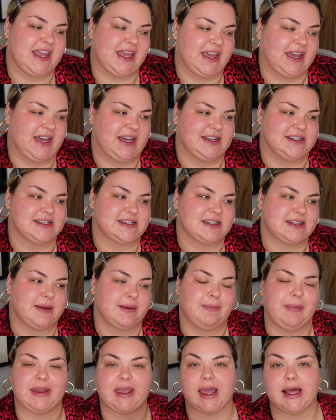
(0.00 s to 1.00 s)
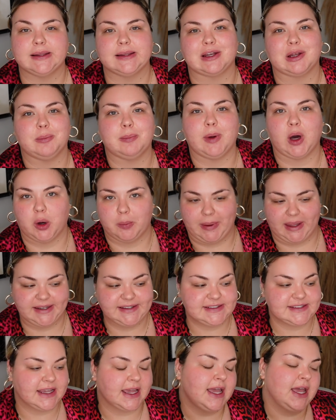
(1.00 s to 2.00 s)
and making a little
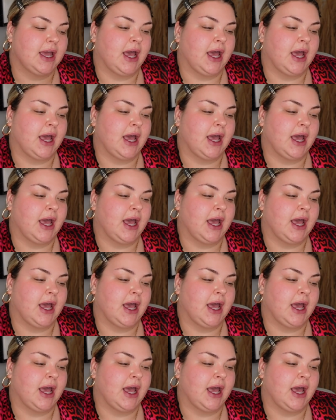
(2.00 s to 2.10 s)
moment.